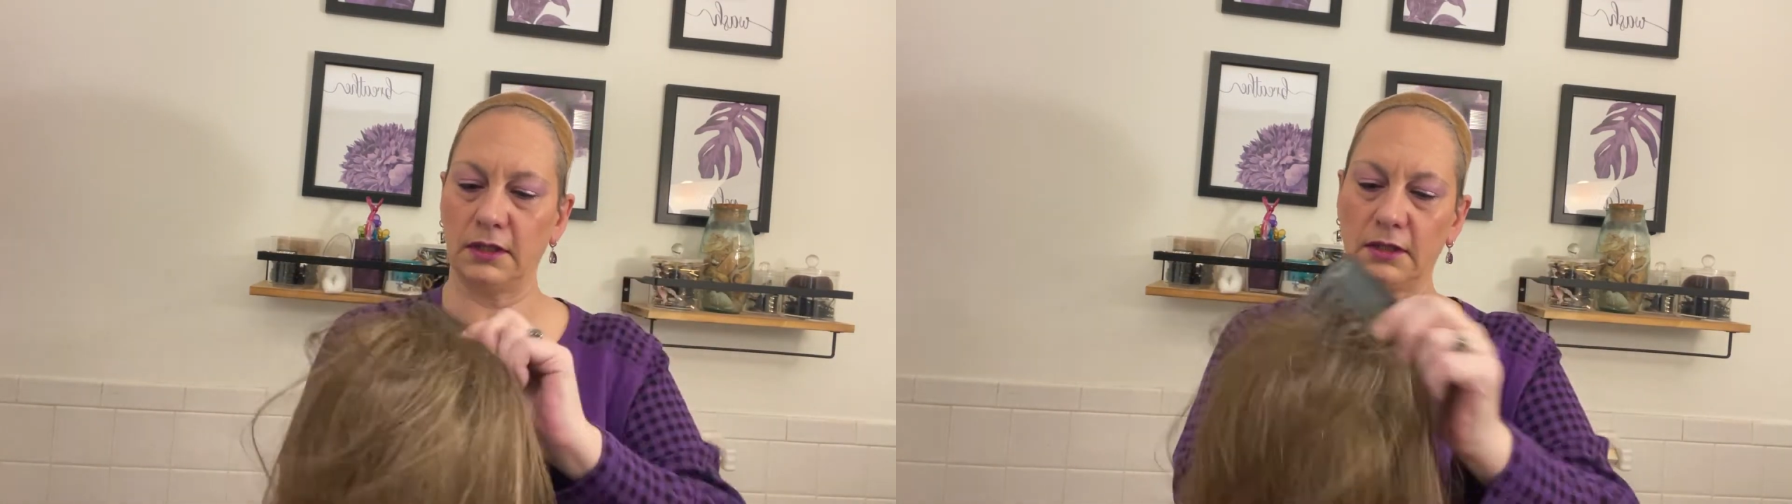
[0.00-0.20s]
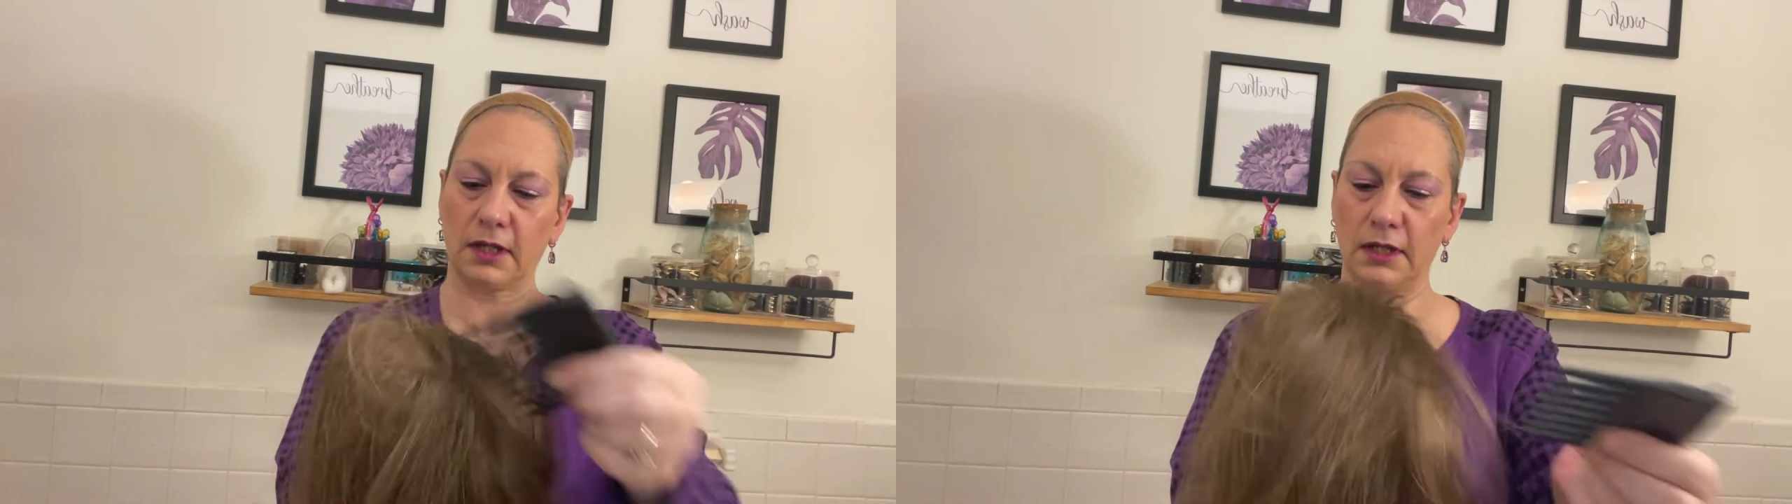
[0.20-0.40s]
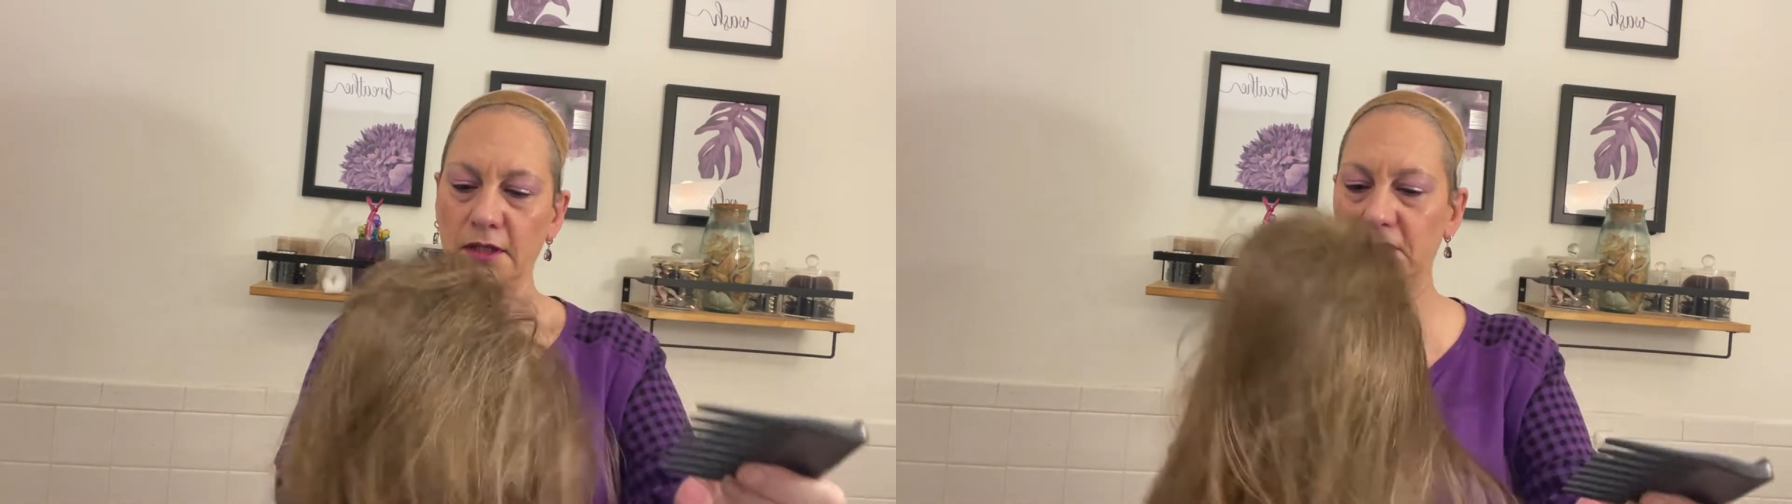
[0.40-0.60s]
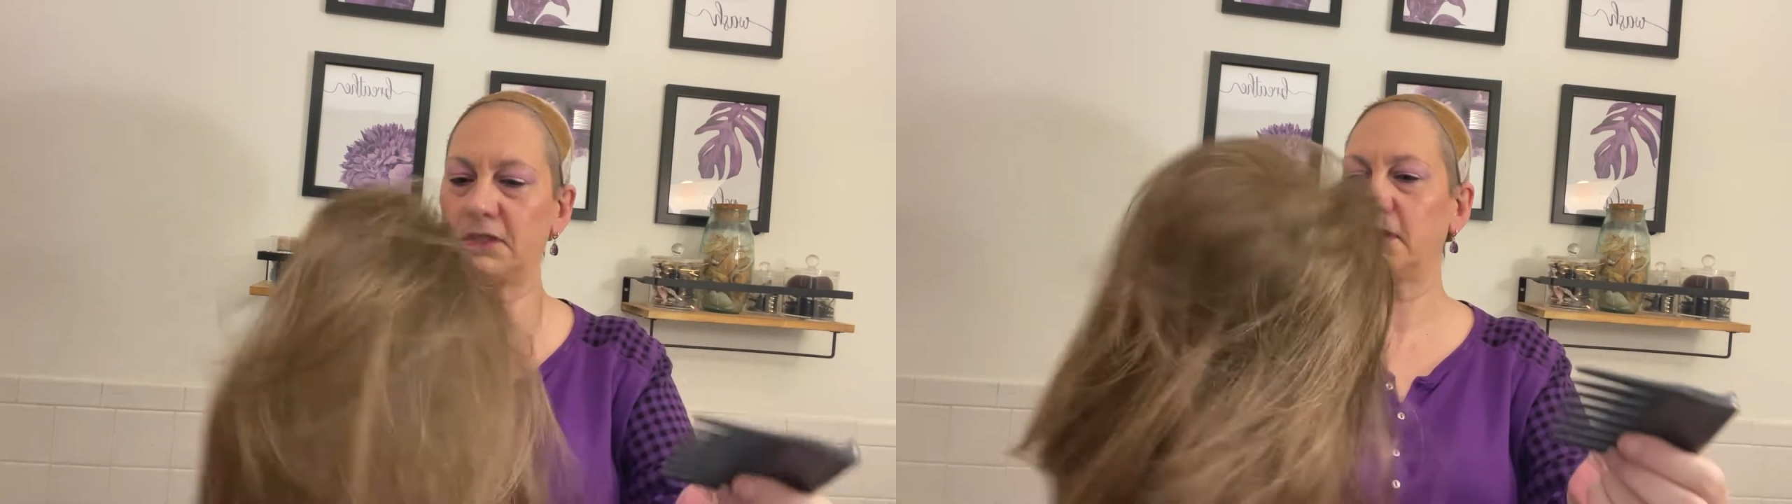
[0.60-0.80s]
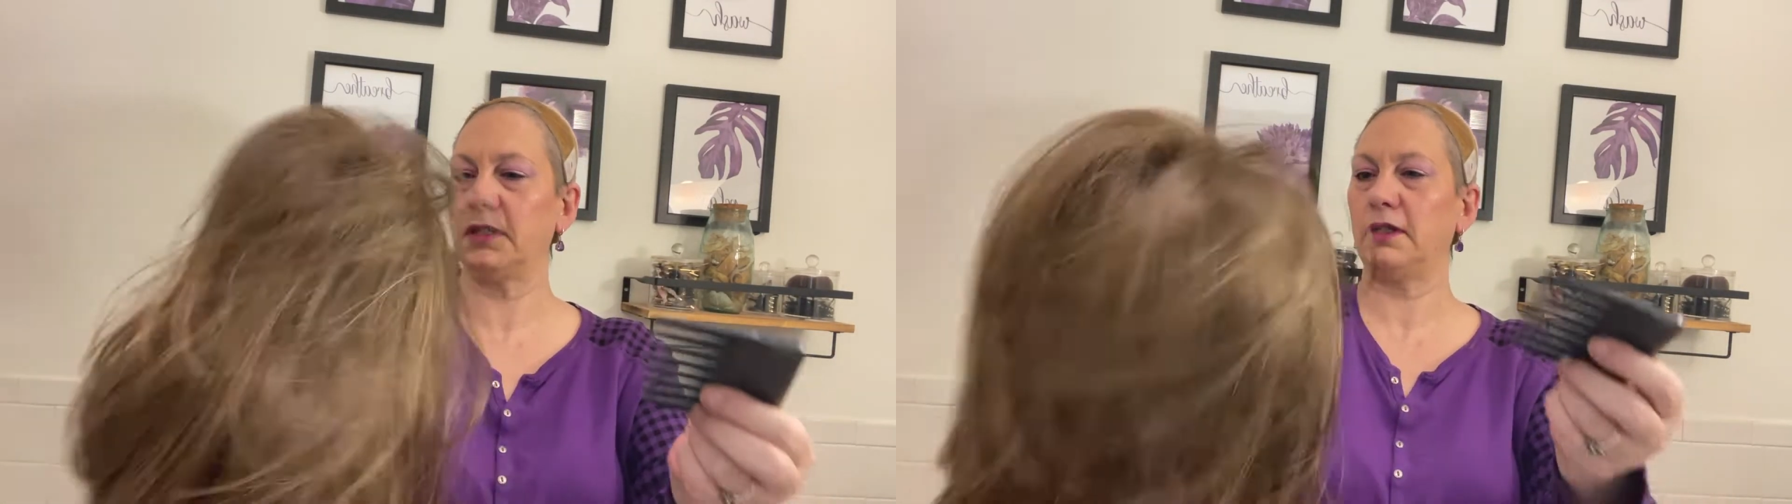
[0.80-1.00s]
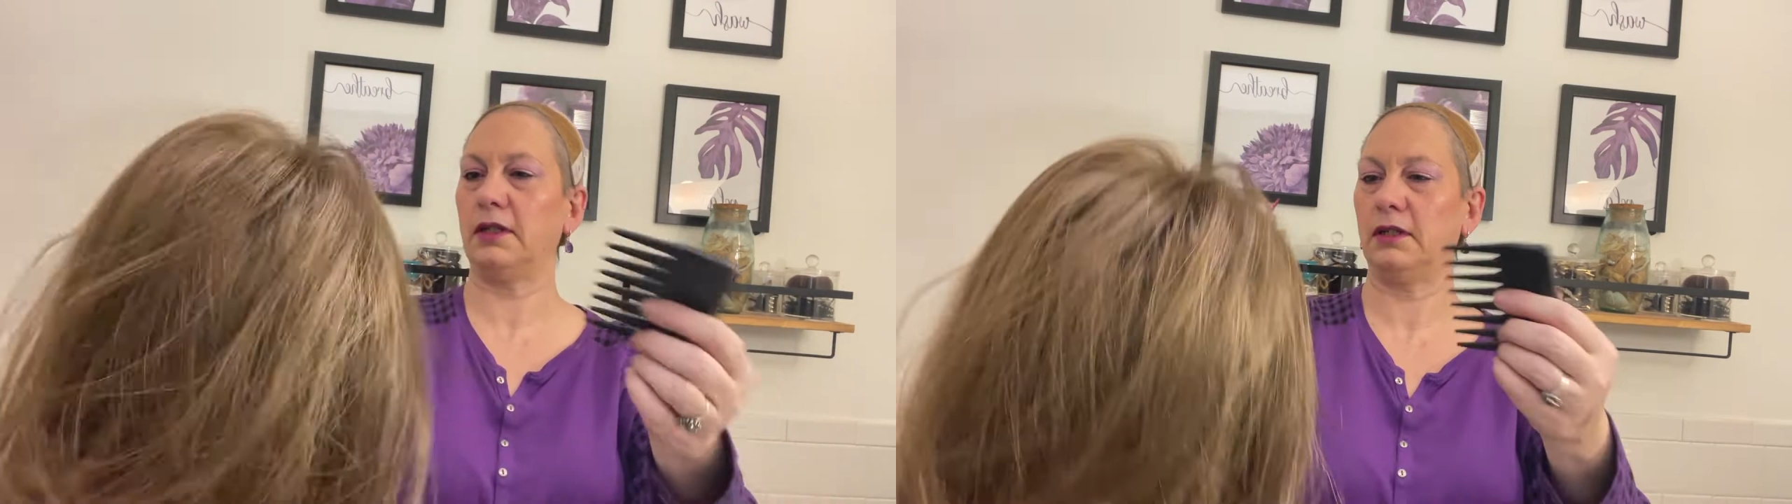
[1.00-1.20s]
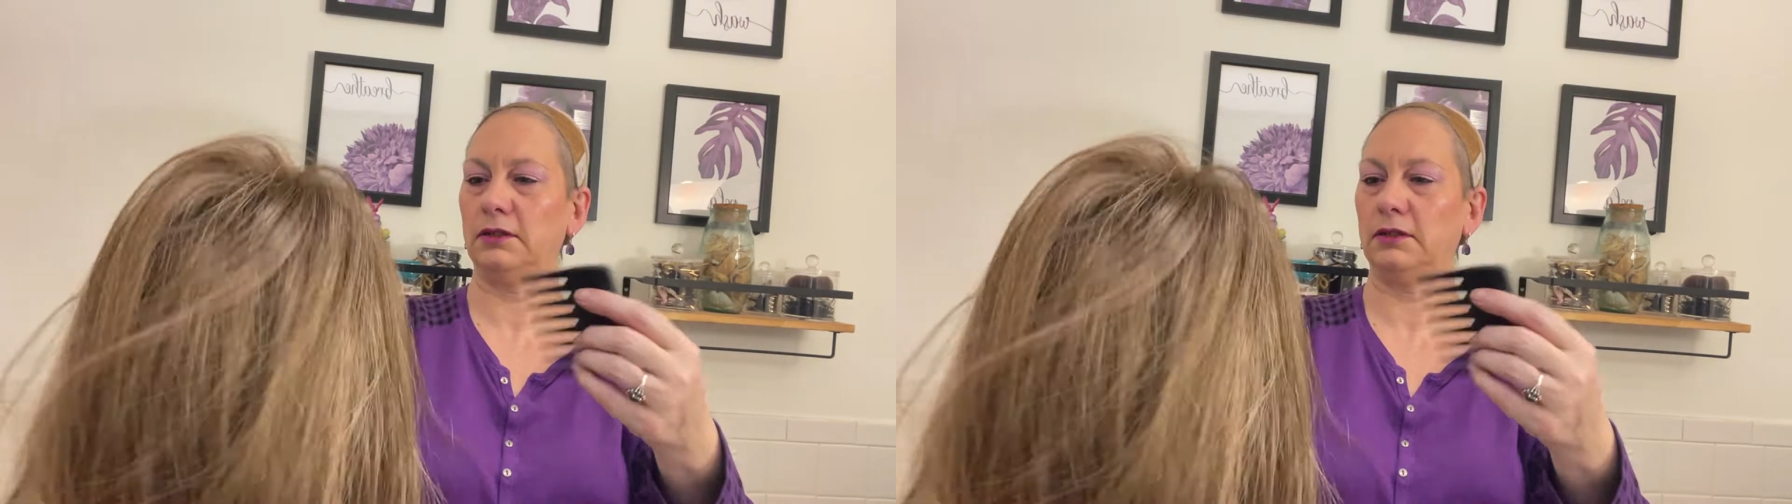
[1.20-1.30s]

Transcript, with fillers: then kind of see